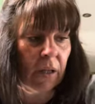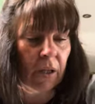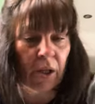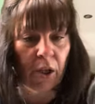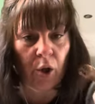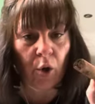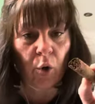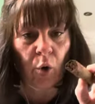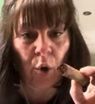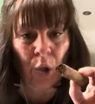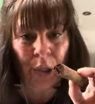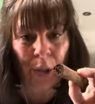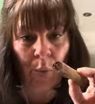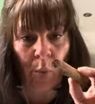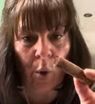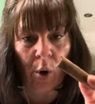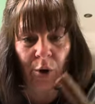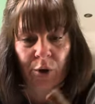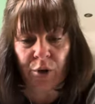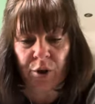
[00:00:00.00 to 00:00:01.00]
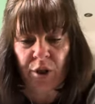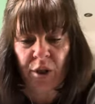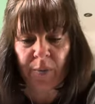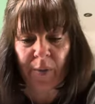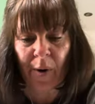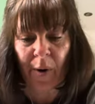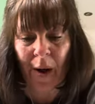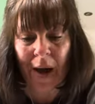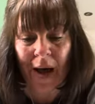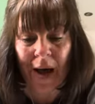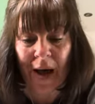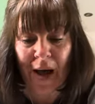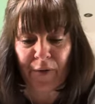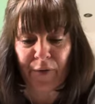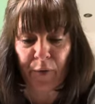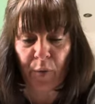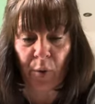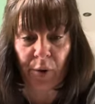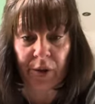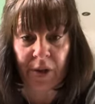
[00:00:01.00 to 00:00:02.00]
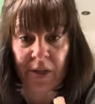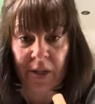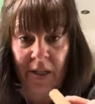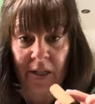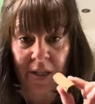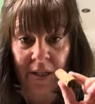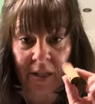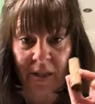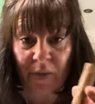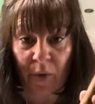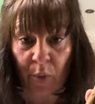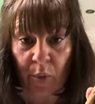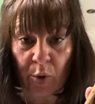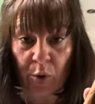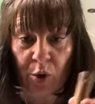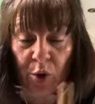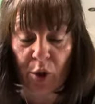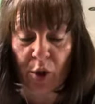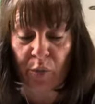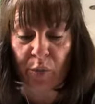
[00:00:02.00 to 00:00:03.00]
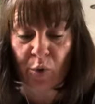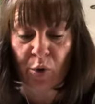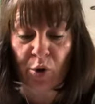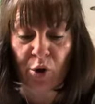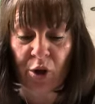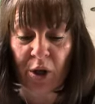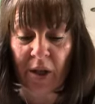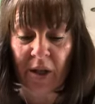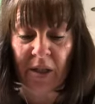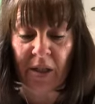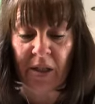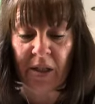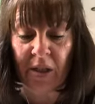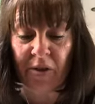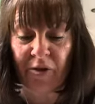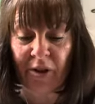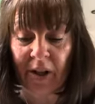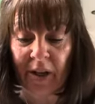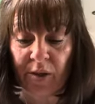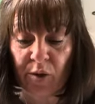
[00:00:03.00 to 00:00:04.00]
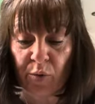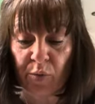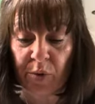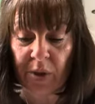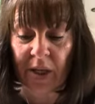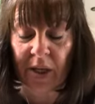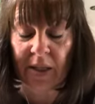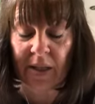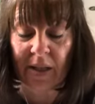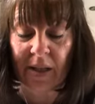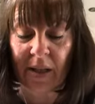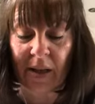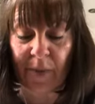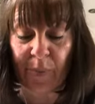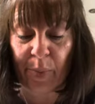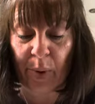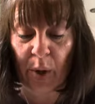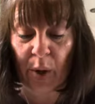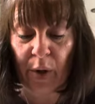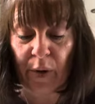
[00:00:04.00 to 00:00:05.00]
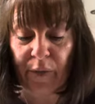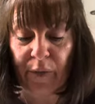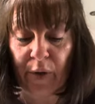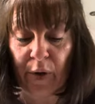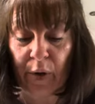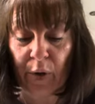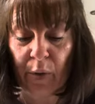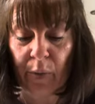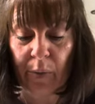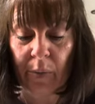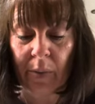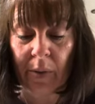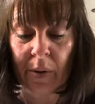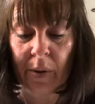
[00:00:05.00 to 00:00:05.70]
You only want about half of one of these, because if you put too much in, your dinner will end up tasting like perfume.